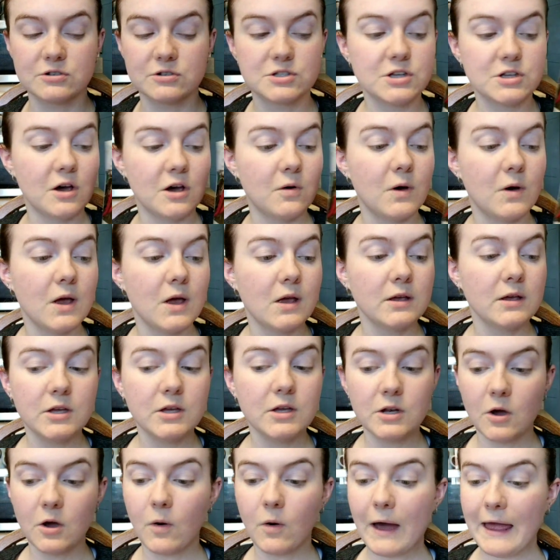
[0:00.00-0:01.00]
So,
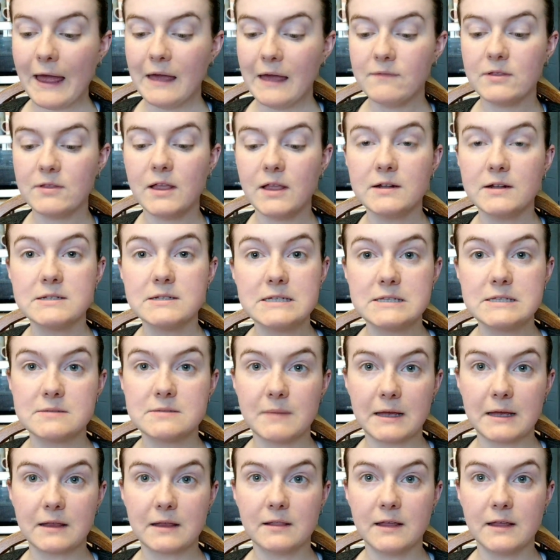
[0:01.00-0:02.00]
you know, I have a lot of seeds
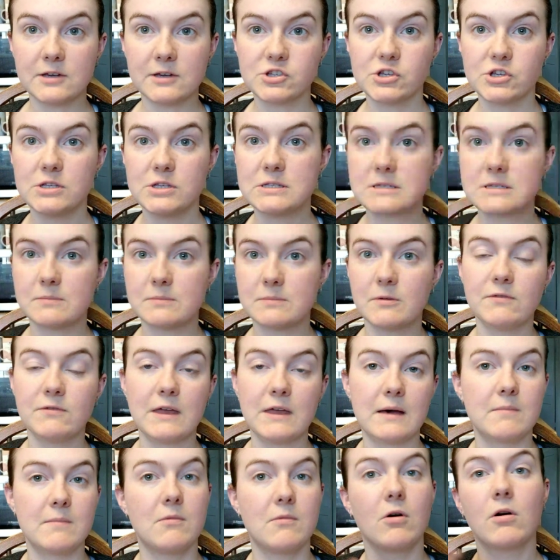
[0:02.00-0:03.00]
in my collection. Some of
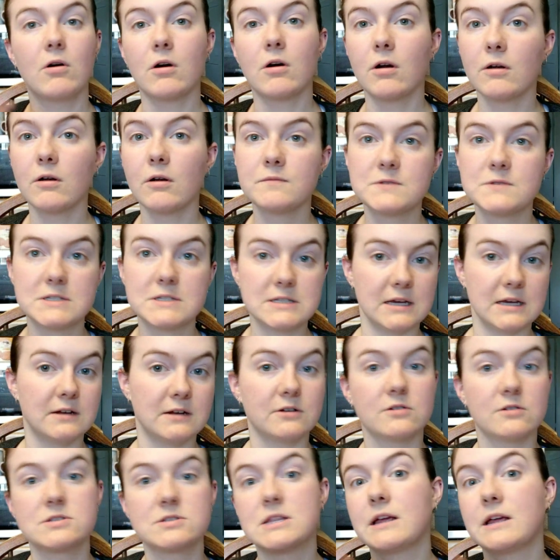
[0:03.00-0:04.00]
them are
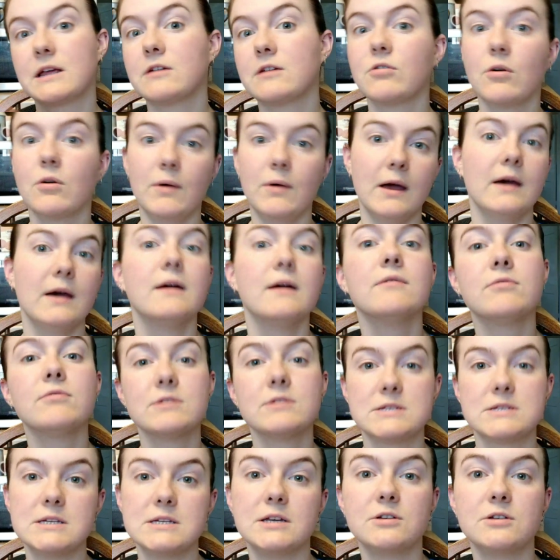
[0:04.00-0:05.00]
standards that I grow
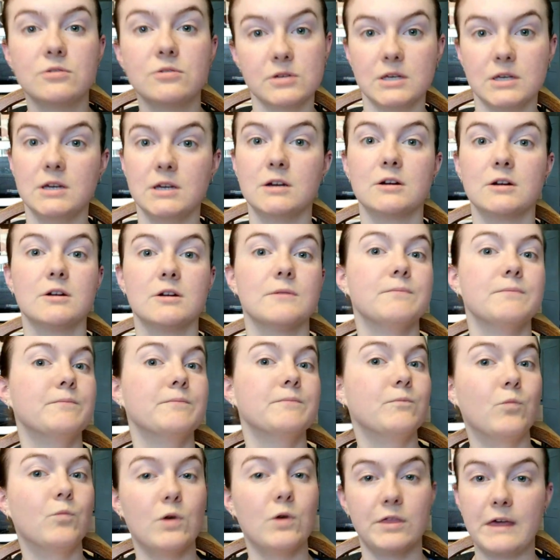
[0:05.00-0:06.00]
every single year
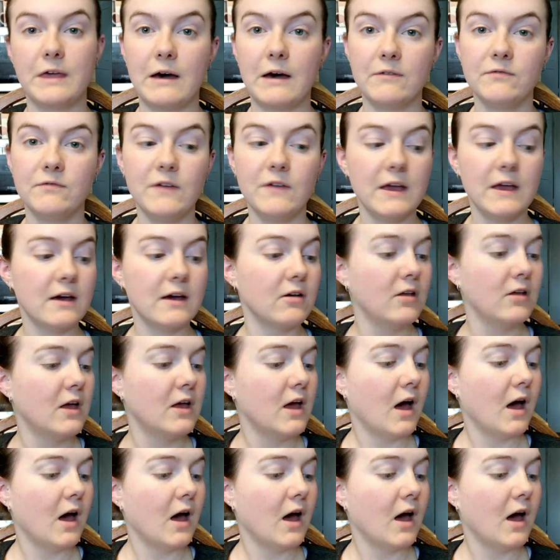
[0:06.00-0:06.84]
without fail.